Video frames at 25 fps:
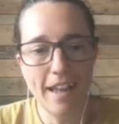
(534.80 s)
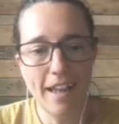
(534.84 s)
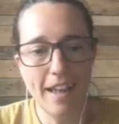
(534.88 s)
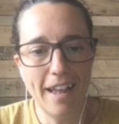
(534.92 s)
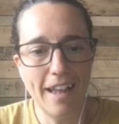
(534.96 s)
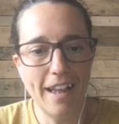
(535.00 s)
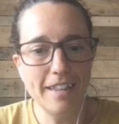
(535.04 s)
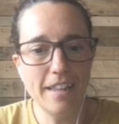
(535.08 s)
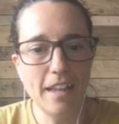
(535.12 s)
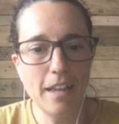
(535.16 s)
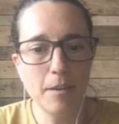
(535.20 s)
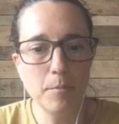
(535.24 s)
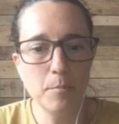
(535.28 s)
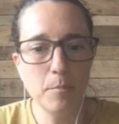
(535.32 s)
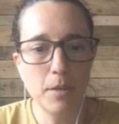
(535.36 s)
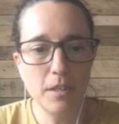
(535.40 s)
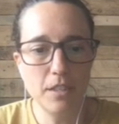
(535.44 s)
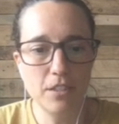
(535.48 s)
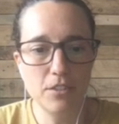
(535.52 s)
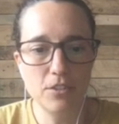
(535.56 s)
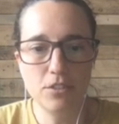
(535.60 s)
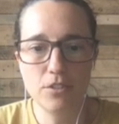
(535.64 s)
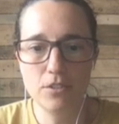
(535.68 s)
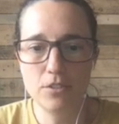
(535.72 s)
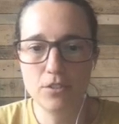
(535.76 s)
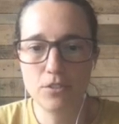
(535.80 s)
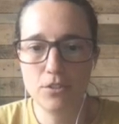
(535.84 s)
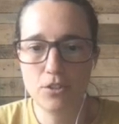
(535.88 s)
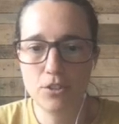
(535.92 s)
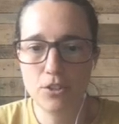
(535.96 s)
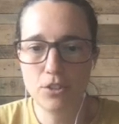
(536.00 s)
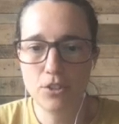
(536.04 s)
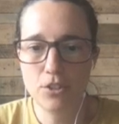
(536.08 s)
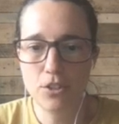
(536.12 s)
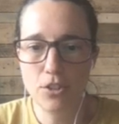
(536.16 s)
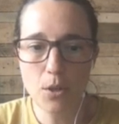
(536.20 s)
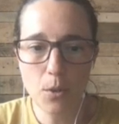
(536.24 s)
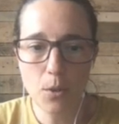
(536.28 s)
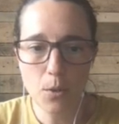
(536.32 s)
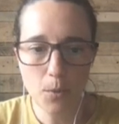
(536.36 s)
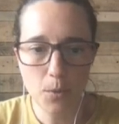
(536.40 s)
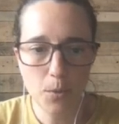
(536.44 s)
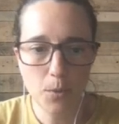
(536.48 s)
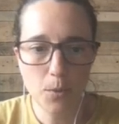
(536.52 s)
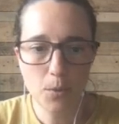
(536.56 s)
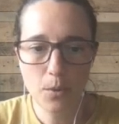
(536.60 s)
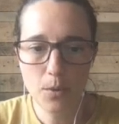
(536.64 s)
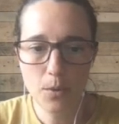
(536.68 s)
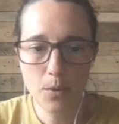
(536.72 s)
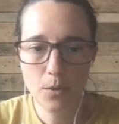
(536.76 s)
And then part
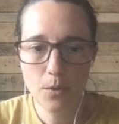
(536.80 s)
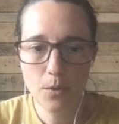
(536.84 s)
two,